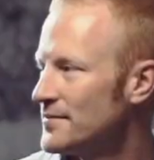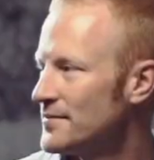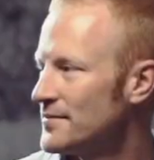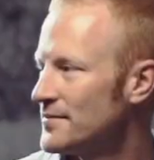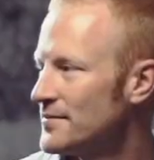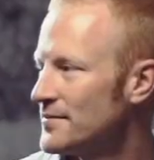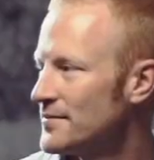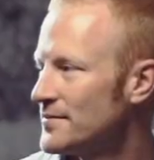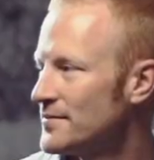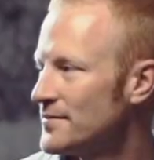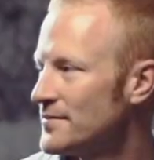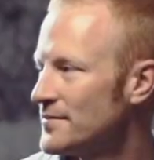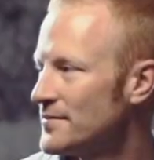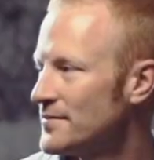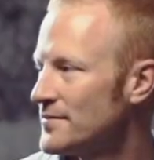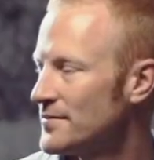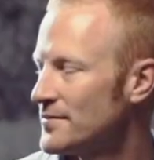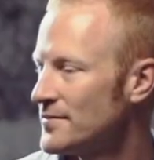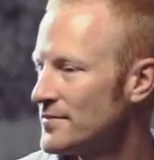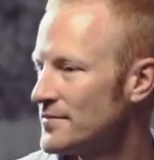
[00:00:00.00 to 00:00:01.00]

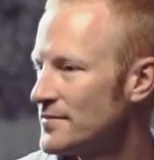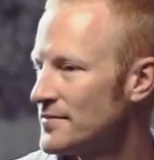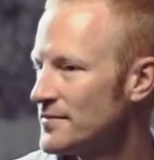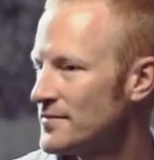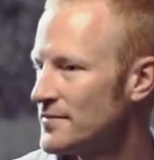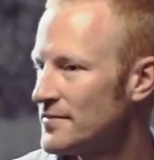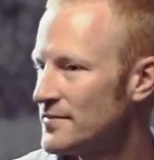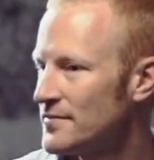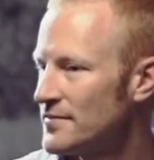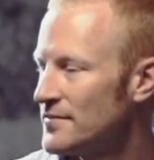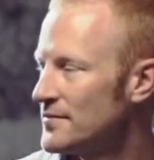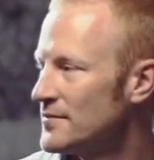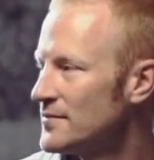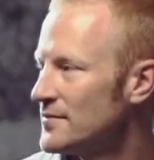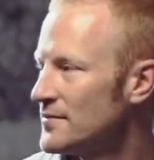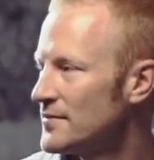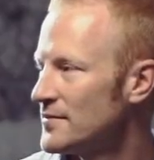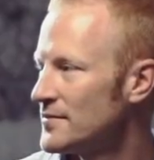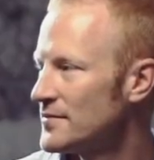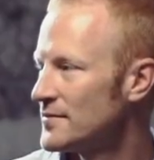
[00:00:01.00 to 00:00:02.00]

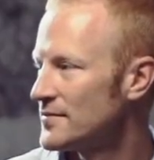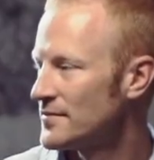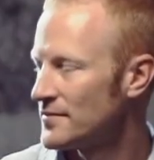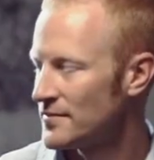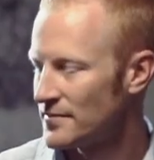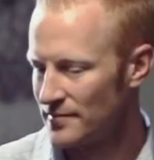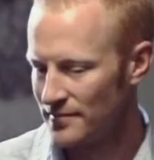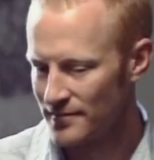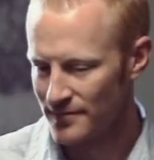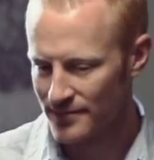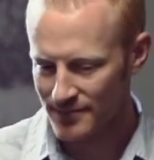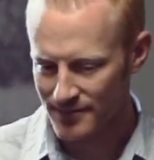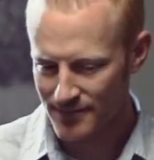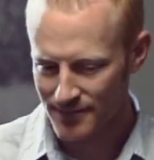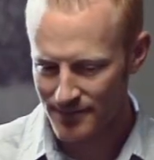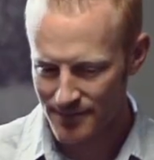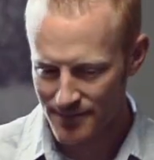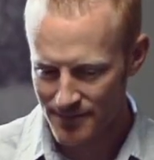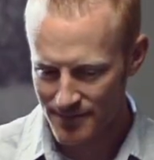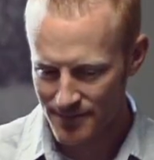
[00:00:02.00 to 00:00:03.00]

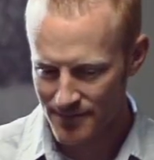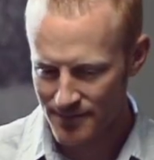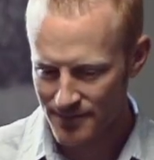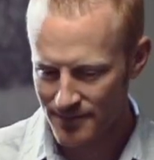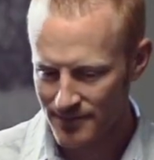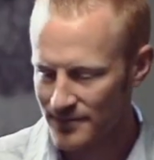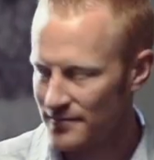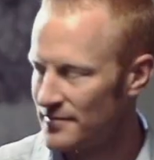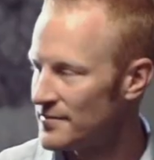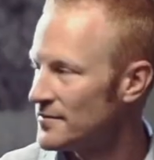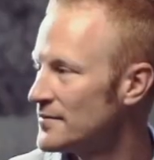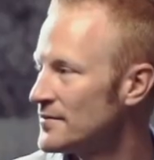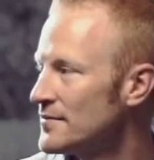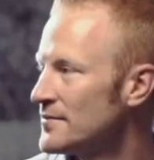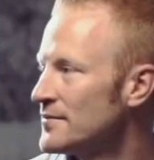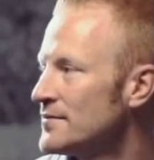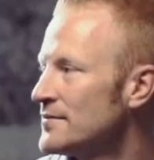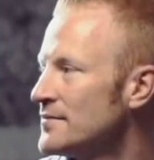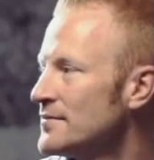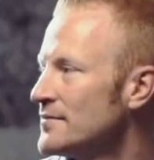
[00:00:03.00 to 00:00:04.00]

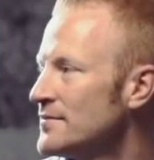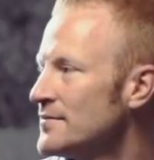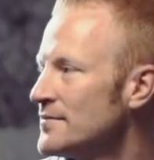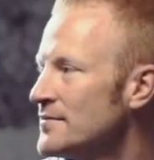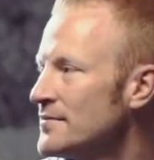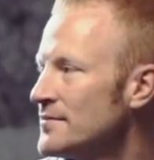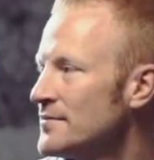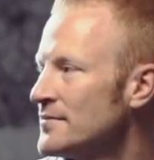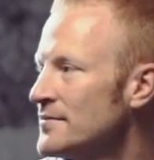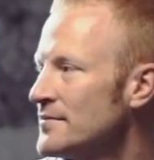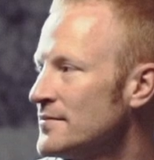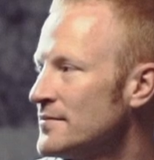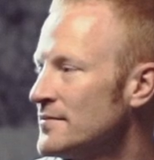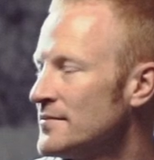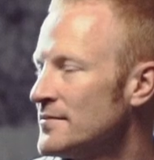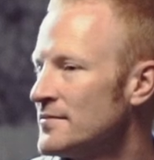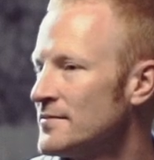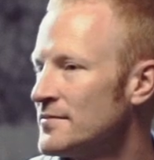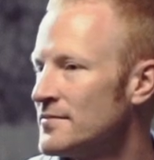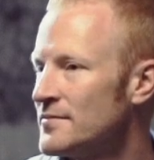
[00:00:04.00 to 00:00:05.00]

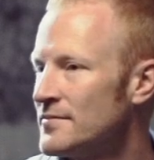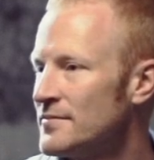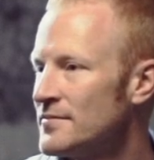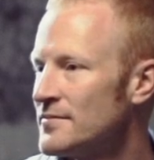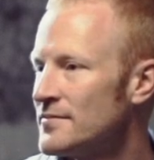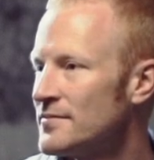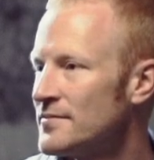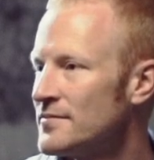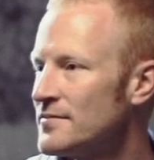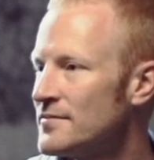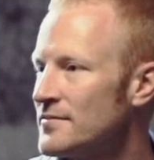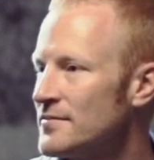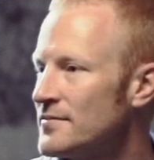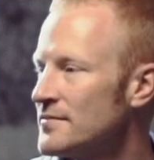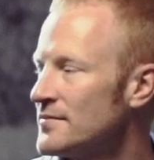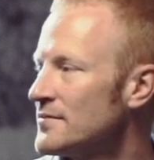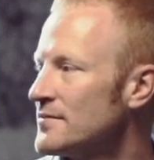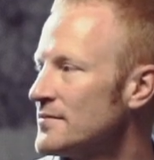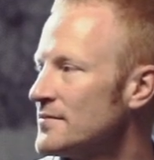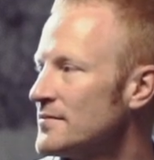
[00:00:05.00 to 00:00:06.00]

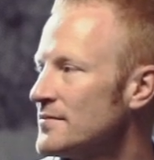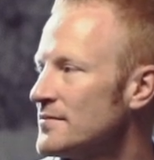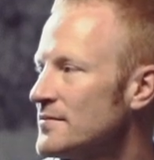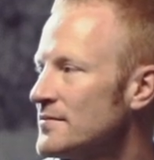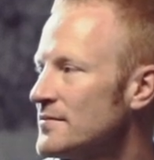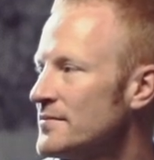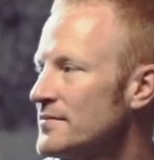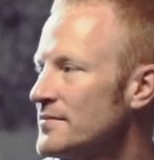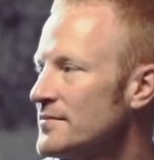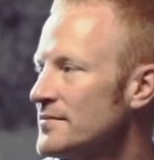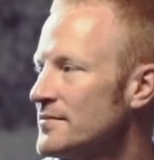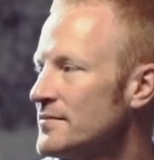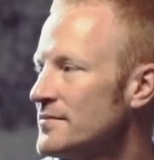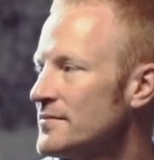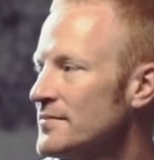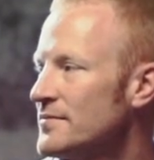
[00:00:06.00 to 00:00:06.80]
This person isn't speaking.